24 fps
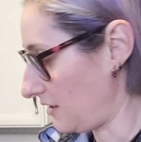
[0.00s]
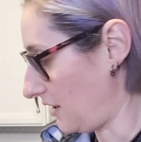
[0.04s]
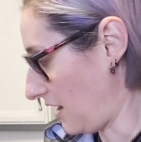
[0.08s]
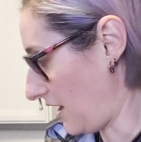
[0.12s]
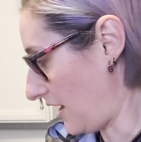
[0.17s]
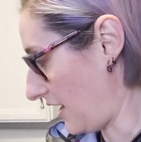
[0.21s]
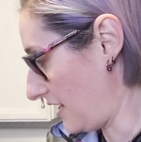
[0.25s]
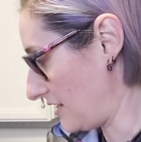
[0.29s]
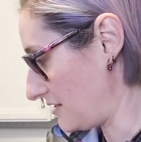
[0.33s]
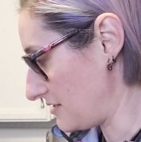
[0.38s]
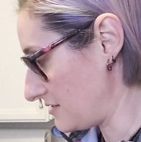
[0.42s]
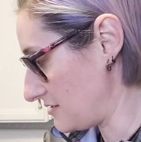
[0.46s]

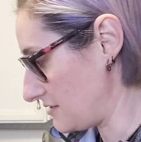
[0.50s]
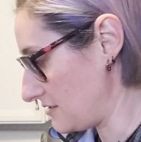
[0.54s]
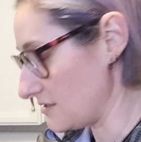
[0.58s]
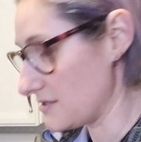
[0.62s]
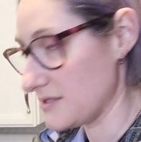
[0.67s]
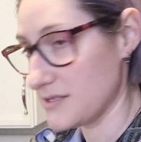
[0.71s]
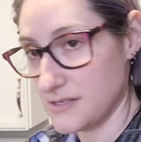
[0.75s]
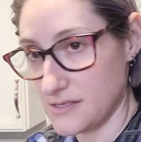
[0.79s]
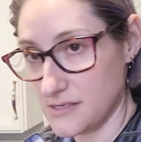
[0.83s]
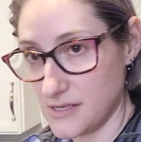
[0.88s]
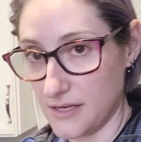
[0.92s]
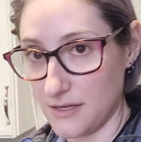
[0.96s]
I
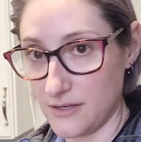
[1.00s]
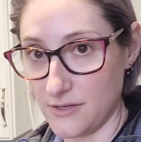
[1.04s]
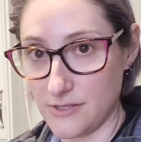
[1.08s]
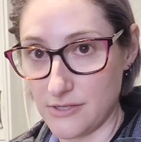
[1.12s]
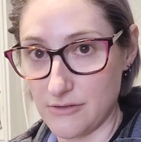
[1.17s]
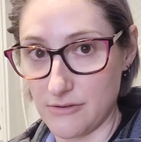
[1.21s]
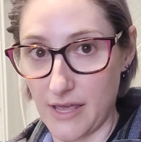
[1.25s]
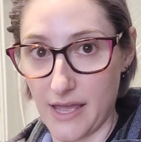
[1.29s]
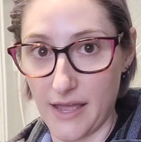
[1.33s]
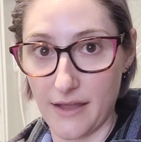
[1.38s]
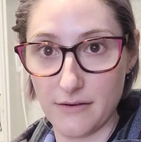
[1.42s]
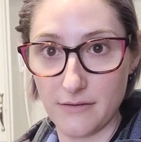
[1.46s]
didn't
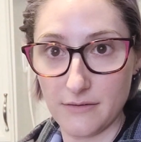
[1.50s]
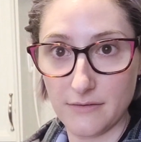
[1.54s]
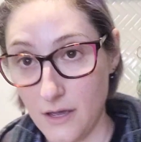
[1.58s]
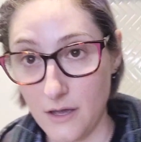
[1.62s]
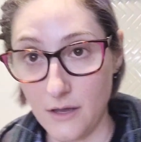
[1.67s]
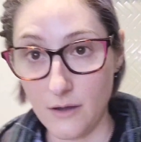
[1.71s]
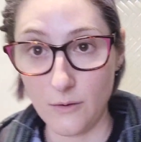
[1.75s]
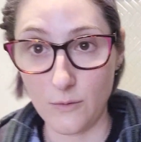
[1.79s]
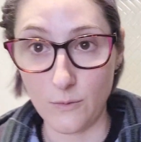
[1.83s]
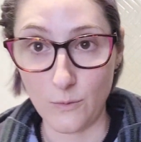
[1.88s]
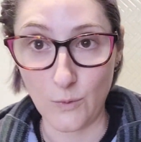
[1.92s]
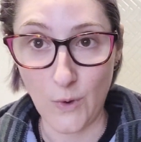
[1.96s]
do that.
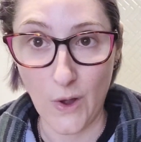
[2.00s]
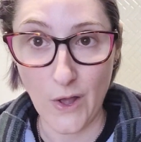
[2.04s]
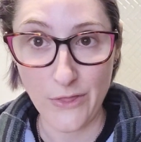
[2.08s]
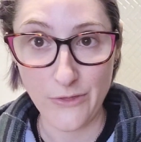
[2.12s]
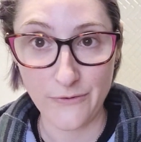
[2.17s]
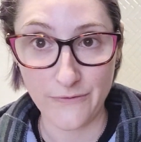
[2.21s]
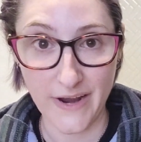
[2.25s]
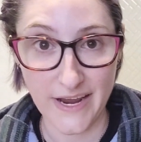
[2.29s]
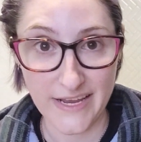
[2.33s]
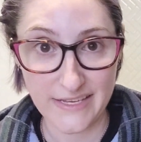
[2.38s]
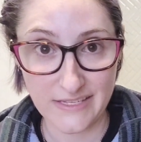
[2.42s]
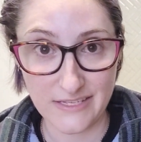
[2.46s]
While
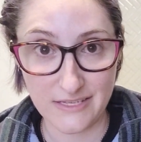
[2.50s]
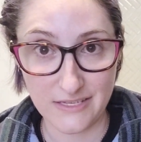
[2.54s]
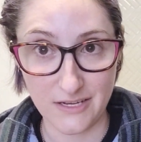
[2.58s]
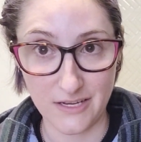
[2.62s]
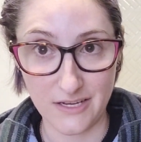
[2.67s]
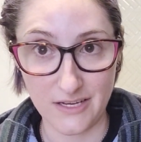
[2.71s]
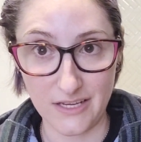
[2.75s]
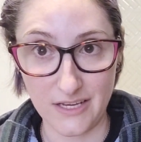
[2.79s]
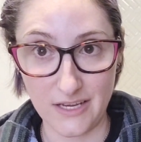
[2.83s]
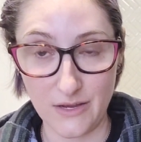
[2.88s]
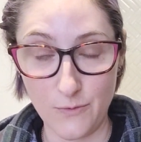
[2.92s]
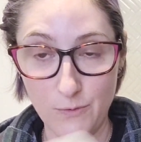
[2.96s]
the rice is
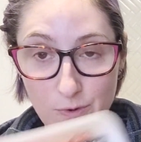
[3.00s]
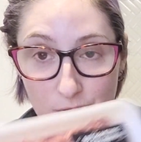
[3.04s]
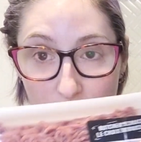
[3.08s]
cooking,